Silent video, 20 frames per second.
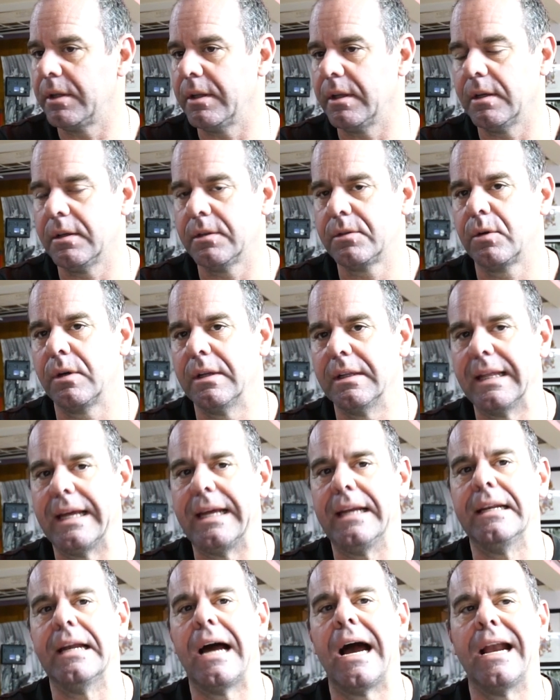the sort of
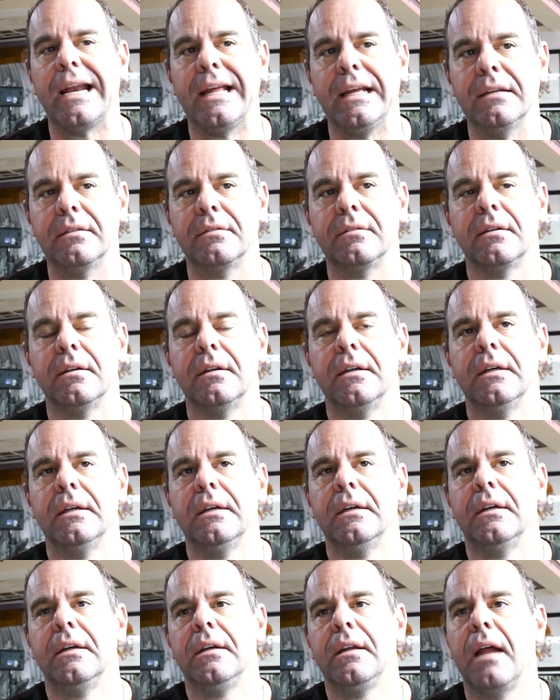late 90s.
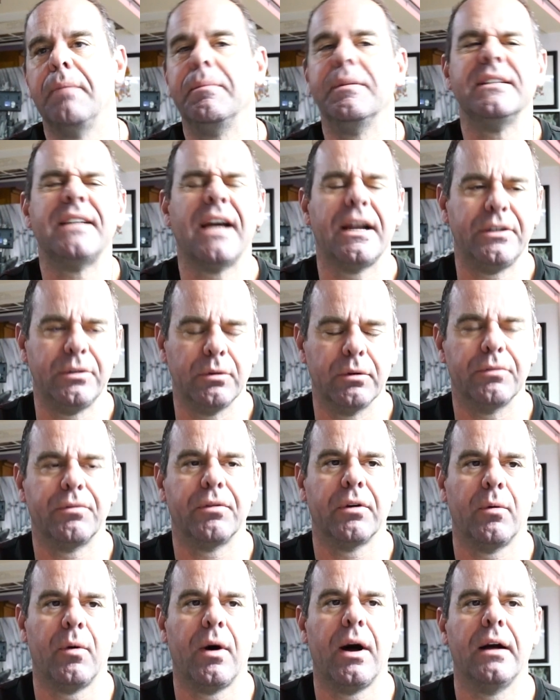I've been tattooing
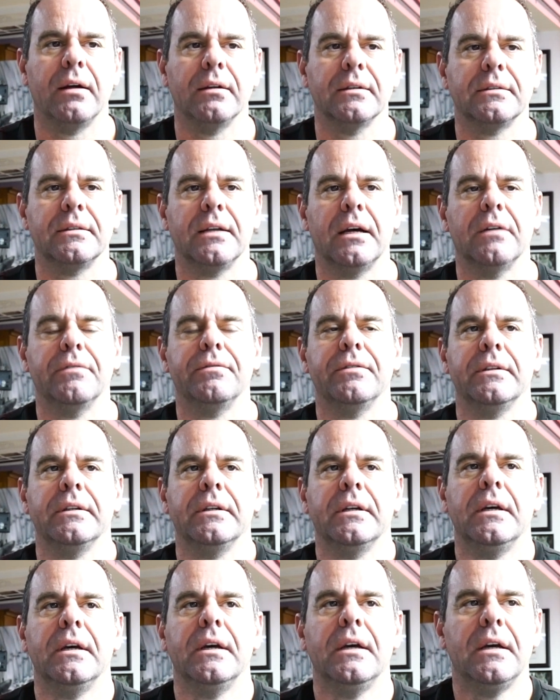for a while and stuff. And
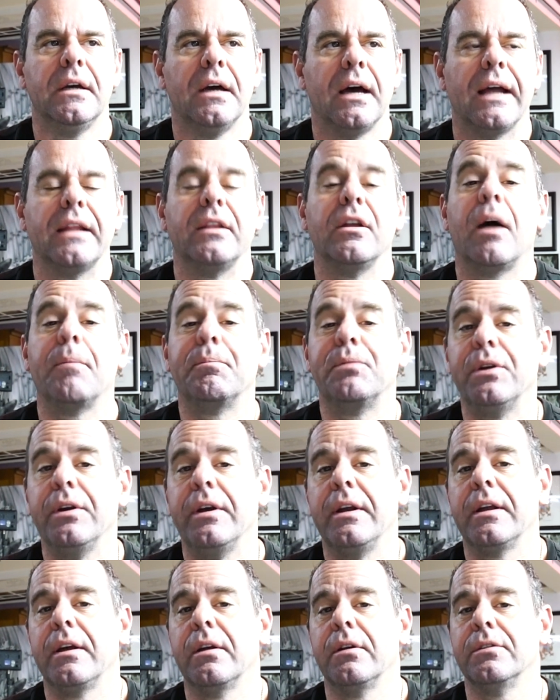I had the
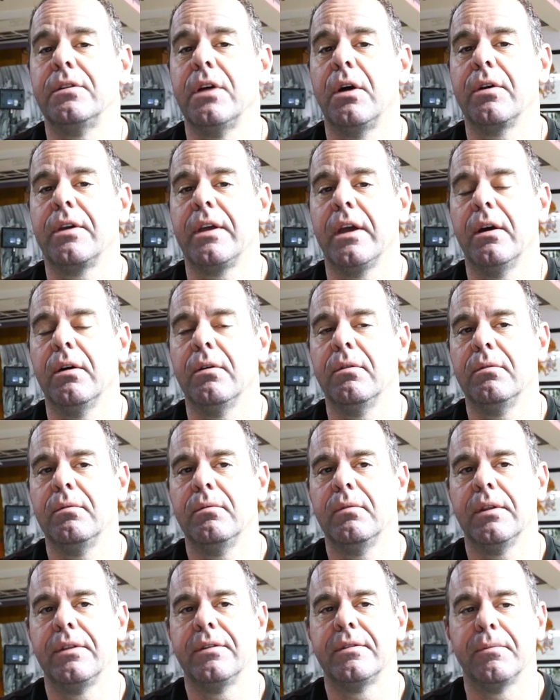opportunity to go to Tokyo
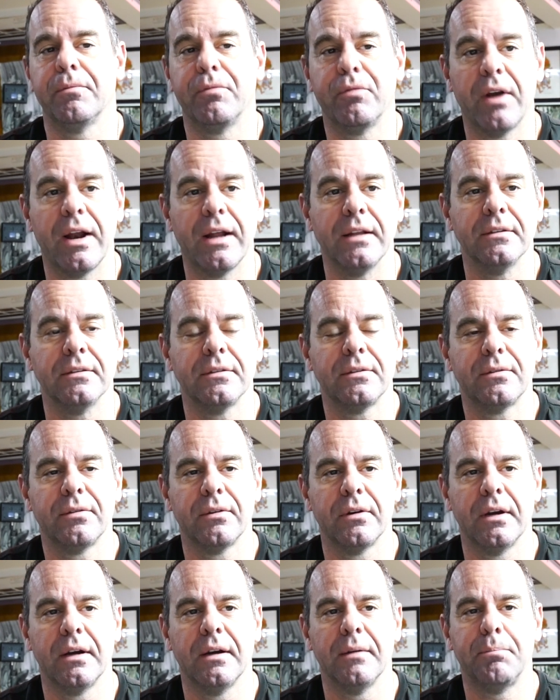with some friends
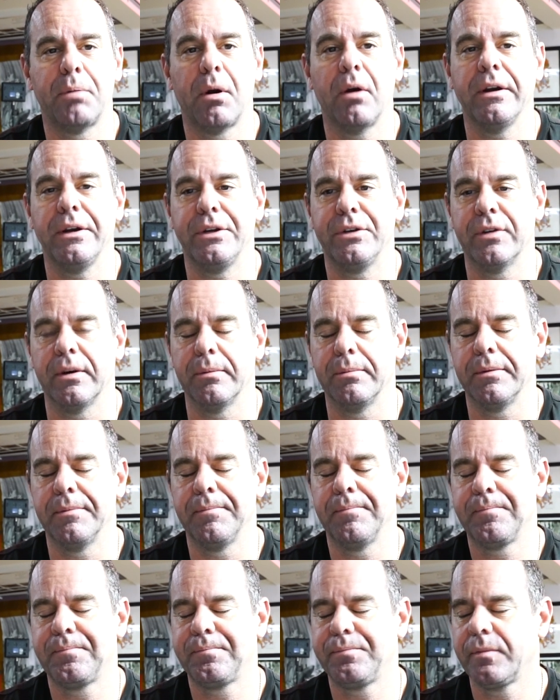for a party trip.
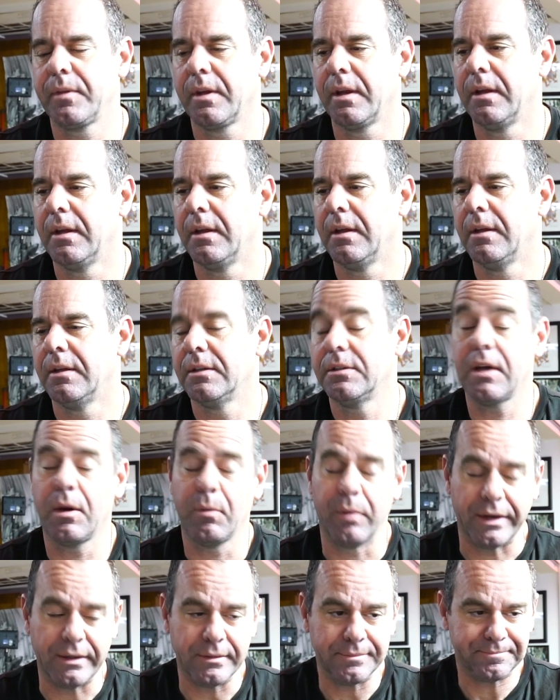So I
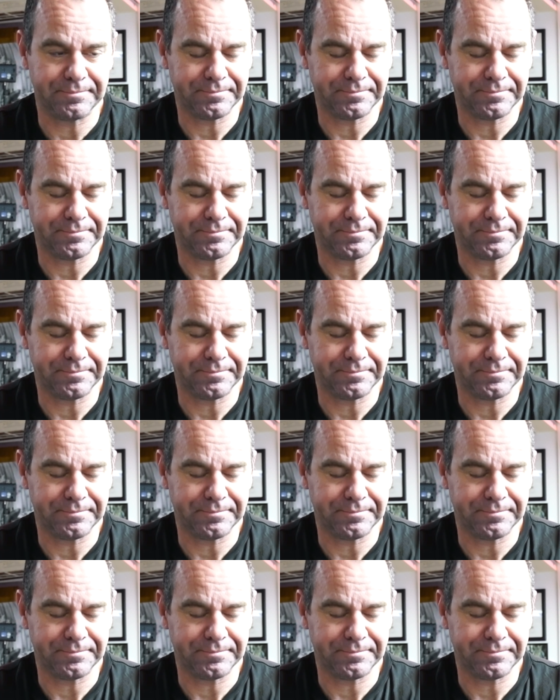went.